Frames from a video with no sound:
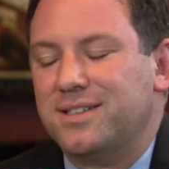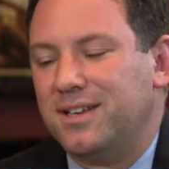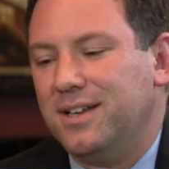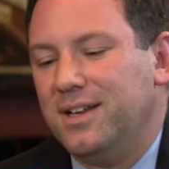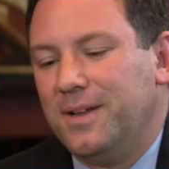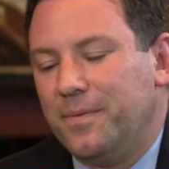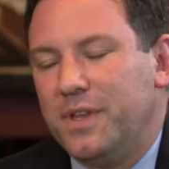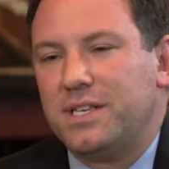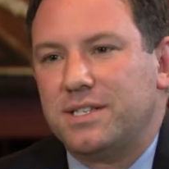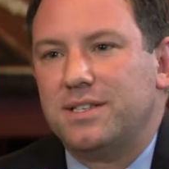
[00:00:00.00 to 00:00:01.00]
that
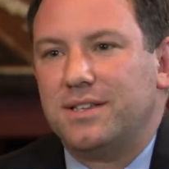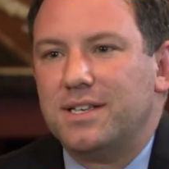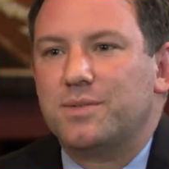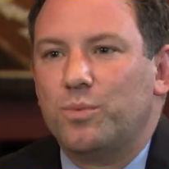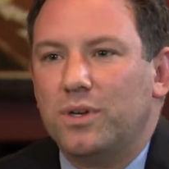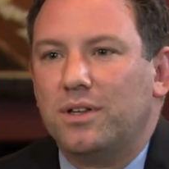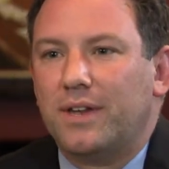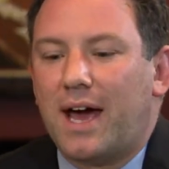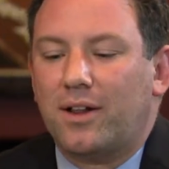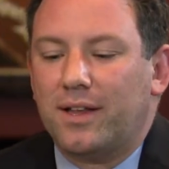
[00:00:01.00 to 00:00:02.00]
this will
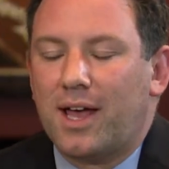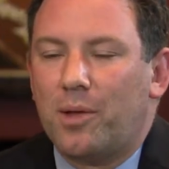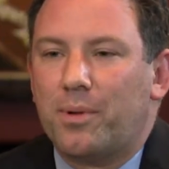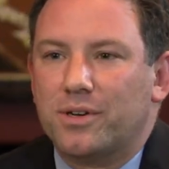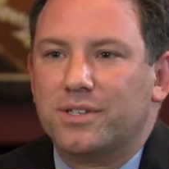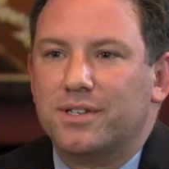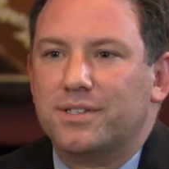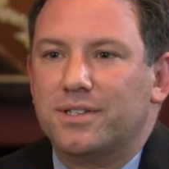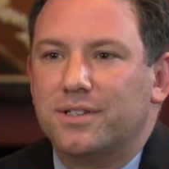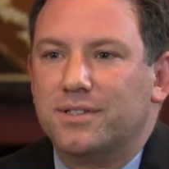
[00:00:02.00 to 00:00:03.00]
not only help our
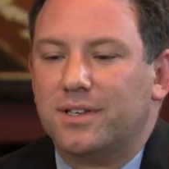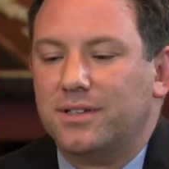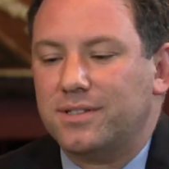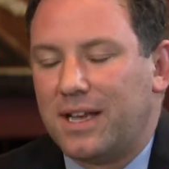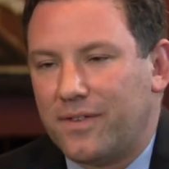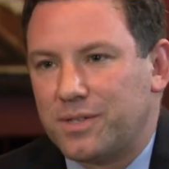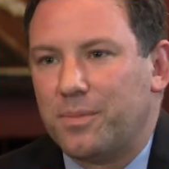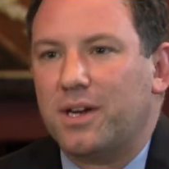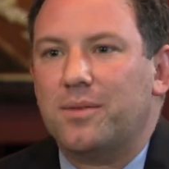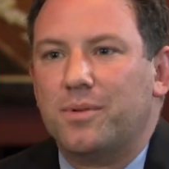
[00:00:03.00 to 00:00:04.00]
citizens and save us
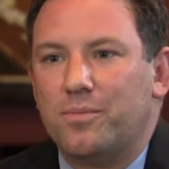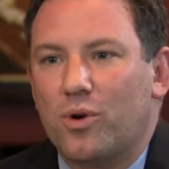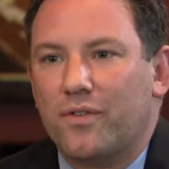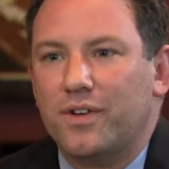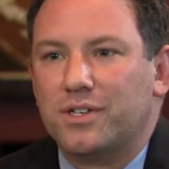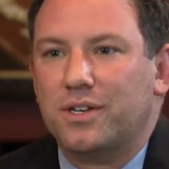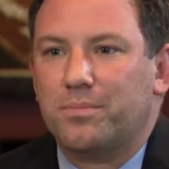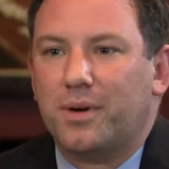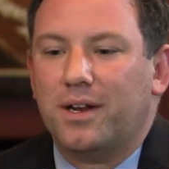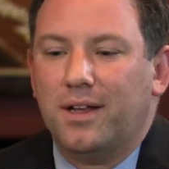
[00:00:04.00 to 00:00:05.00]
money and be more
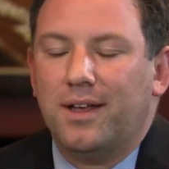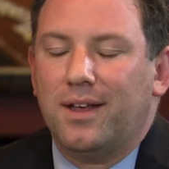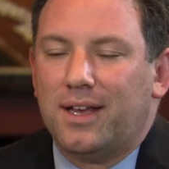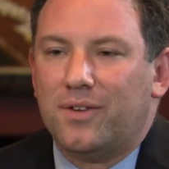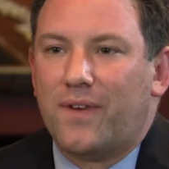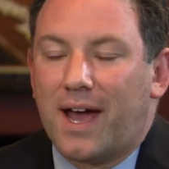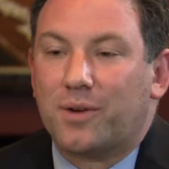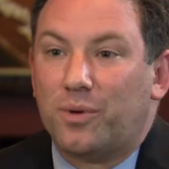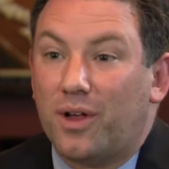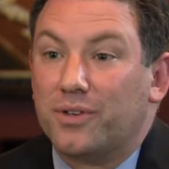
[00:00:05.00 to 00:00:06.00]
efficient, but in
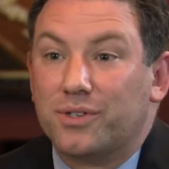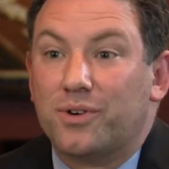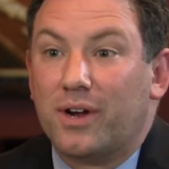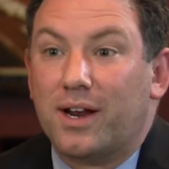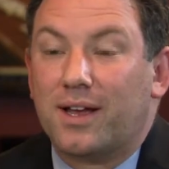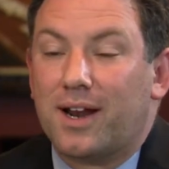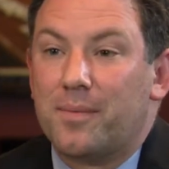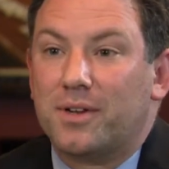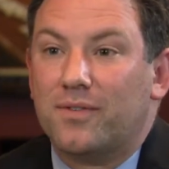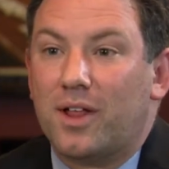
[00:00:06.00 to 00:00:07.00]
fact will also create
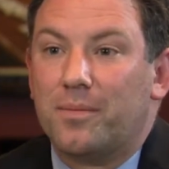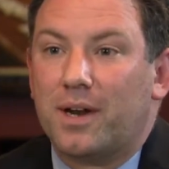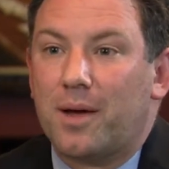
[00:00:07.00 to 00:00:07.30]
economic development